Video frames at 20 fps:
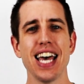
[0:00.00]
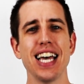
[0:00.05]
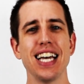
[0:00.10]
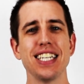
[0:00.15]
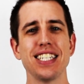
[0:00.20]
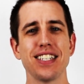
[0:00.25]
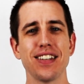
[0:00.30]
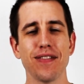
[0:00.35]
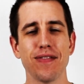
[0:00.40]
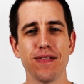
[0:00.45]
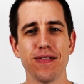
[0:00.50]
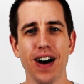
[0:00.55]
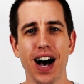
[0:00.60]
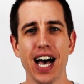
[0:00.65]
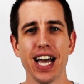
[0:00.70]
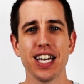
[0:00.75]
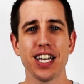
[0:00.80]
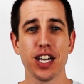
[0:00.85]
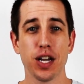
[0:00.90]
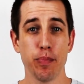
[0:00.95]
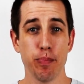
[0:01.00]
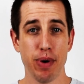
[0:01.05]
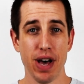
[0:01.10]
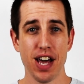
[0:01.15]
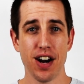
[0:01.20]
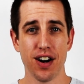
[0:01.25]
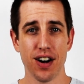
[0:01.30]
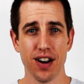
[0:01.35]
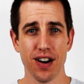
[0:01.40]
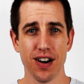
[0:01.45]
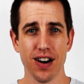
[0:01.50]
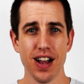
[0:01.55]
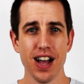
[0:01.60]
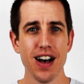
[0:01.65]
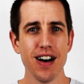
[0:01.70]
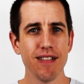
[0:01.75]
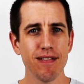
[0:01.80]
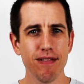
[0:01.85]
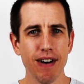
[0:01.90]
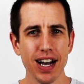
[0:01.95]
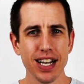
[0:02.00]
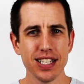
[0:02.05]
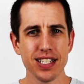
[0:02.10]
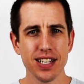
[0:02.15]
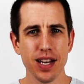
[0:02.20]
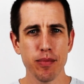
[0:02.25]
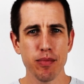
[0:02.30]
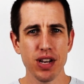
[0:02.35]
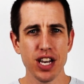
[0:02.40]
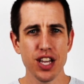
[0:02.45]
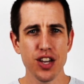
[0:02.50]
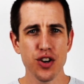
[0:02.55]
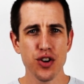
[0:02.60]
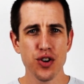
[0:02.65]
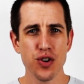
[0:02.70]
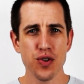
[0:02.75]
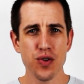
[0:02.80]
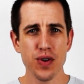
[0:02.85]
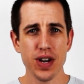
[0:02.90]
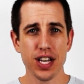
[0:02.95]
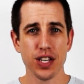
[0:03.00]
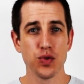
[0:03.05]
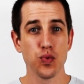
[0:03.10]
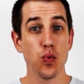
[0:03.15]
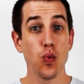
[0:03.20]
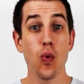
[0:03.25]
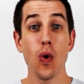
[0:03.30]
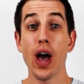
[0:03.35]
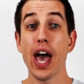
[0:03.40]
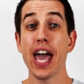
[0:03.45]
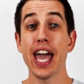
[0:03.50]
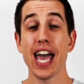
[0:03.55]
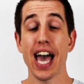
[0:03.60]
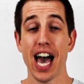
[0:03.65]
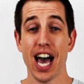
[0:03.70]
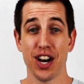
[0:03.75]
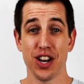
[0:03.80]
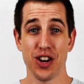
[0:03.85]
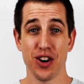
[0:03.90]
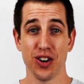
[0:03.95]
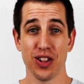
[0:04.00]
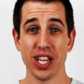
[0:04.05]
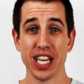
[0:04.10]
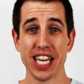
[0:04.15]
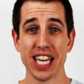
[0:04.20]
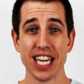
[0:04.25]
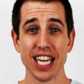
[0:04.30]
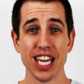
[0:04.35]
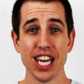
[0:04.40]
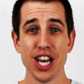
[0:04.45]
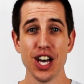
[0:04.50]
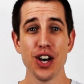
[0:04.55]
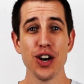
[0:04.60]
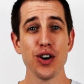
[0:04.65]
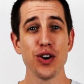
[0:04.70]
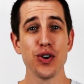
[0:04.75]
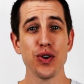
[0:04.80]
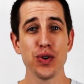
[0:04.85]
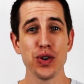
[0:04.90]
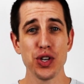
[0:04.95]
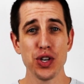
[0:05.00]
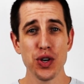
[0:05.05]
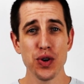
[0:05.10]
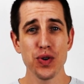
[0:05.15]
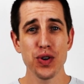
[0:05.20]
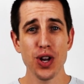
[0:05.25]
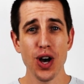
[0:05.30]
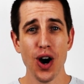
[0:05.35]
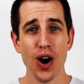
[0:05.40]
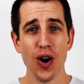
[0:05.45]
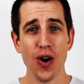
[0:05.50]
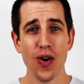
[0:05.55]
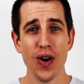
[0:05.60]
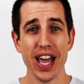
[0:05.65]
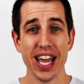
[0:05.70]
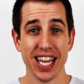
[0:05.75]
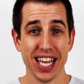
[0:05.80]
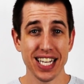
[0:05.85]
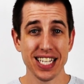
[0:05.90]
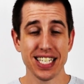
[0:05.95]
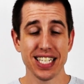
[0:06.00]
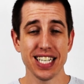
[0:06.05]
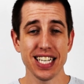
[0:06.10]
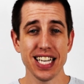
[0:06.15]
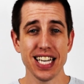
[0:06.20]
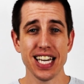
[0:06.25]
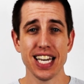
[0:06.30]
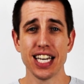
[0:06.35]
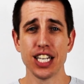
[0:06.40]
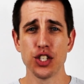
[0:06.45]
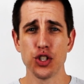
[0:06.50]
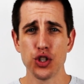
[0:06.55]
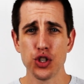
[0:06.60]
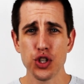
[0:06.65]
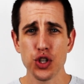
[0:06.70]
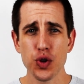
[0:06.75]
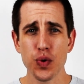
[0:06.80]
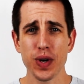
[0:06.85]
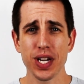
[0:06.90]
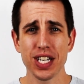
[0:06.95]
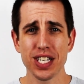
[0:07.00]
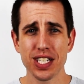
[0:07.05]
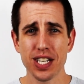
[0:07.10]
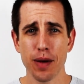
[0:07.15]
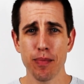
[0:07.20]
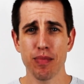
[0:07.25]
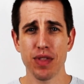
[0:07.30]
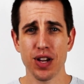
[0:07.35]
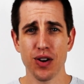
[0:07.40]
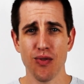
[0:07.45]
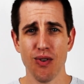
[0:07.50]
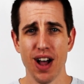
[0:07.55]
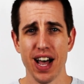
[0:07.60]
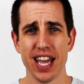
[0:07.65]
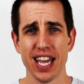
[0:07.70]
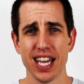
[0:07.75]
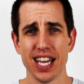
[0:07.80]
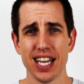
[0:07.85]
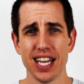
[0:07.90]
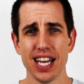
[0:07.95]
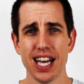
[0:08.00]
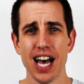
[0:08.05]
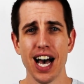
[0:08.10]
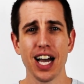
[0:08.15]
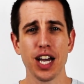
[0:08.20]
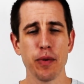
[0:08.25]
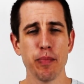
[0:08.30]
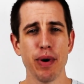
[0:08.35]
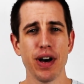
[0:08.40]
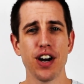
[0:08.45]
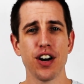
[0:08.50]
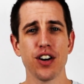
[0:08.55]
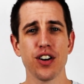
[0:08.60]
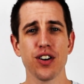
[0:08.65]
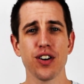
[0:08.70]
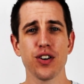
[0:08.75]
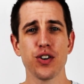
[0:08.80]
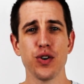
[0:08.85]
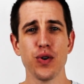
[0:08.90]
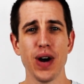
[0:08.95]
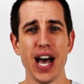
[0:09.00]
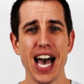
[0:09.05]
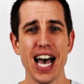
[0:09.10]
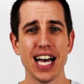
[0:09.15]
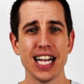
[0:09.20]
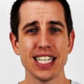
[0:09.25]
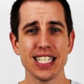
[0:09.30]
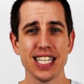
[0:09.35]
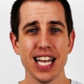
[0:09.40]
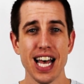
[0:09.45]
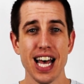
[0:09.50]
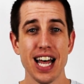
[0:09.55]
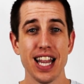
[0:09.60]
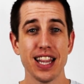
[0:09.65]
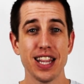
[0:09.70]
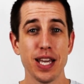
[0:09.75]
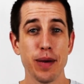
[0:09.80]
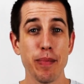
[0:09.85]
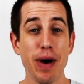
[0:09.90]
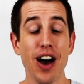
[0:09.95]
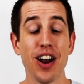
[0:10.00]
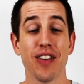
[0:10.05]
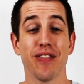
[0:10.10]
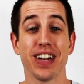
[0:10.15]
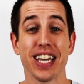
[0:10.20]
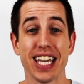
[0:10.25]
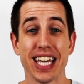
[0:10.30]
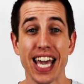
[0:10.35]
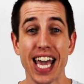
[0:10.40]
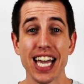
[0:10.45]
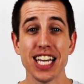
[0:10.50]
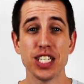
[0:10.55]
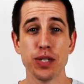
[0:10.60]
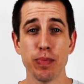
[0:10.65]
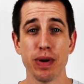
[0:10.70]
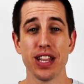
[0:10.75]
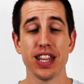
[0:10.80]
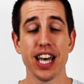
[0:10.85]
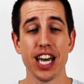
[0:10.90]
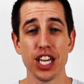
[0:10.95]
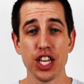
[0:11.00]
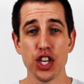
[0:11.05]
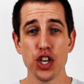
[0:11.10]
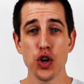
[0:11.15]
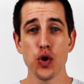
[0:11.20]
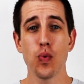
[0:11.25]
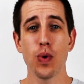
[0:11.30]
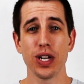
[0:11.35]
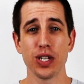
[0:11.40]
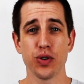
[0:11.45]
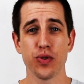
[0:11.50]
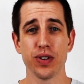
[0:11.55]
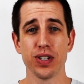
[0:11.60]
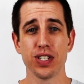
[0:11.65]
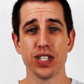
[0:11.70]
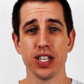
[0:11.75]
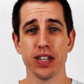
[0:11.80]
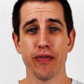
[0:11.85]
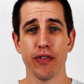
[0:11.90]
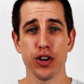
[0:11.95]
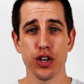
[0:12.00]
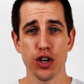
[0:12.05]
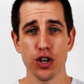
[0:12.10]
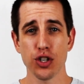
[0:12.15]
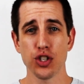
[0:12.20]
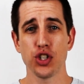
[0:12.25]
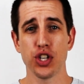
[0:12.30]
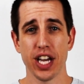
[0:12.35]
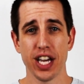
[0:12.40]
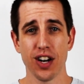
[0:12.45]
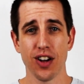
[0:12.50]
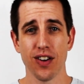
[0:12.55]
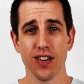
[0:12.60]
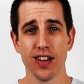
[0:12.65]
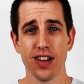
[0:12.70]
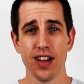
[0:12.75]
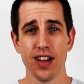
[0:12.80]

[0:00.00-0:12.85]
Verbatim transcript: is to find a competitor. Find somebody who is way out of your league, who you know and can see is doing something right. A competitor who has the amount of engagement that you want to receive on your channel.